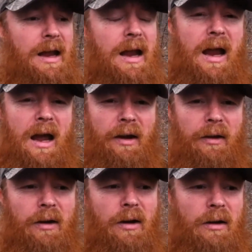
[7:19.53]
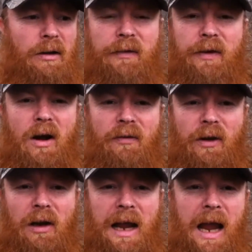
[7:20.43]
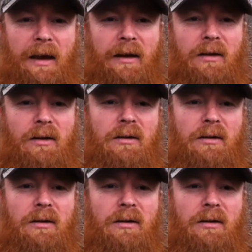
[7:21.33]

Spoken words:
and living off the land.